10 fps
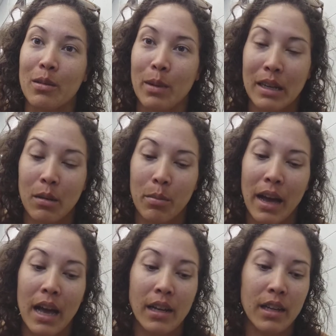expected
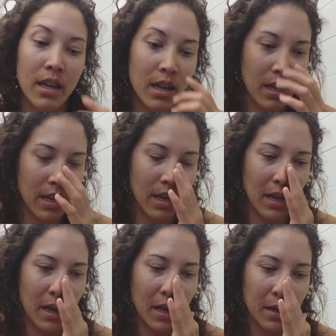back,
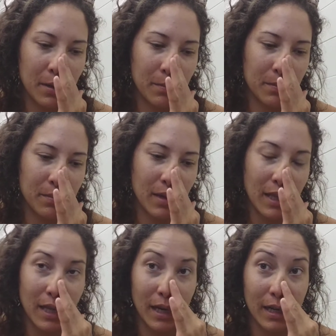
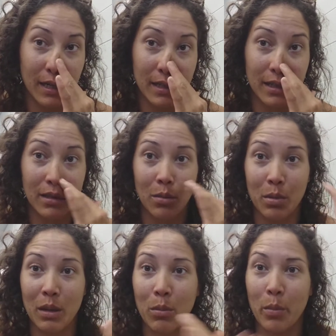and that kind of thing. So
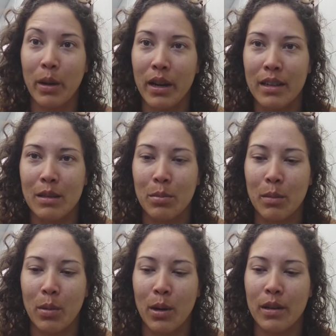being prepared is a
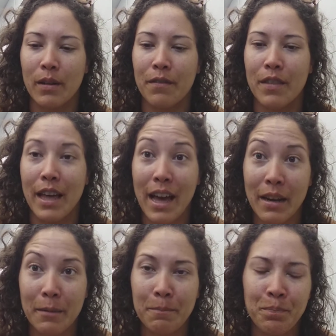big part of
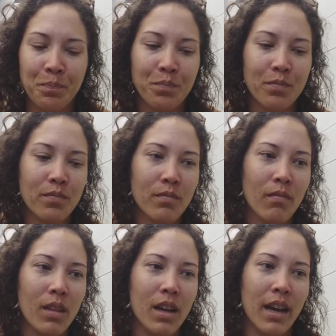that.
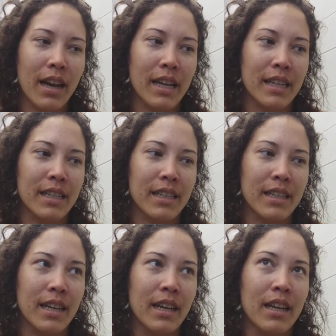
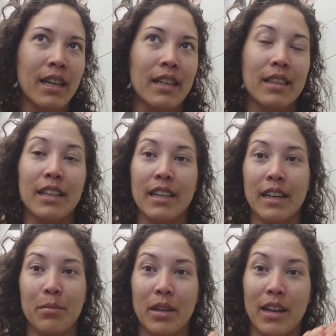And leading
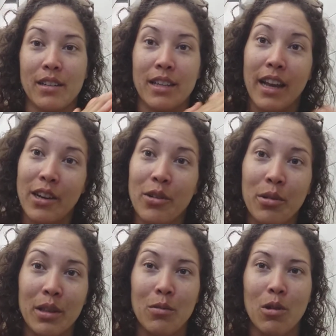up to actually
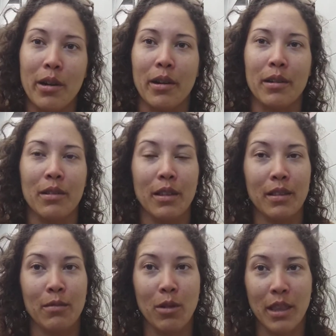entering the water,
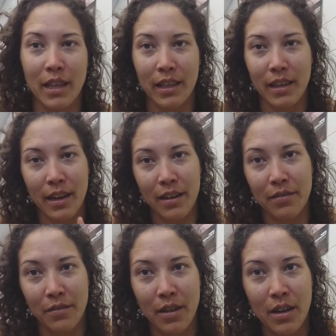one thing that
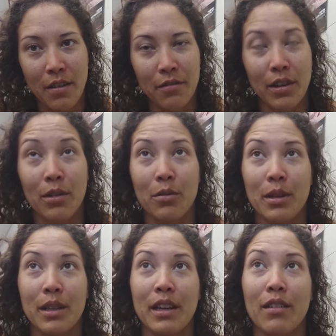I've found
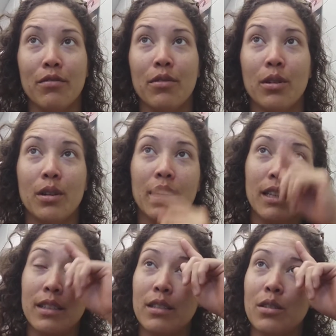really helpful
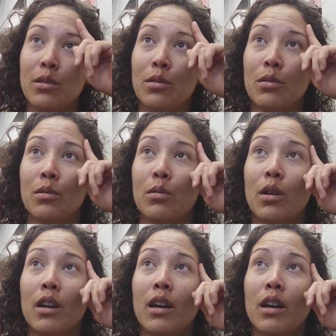is to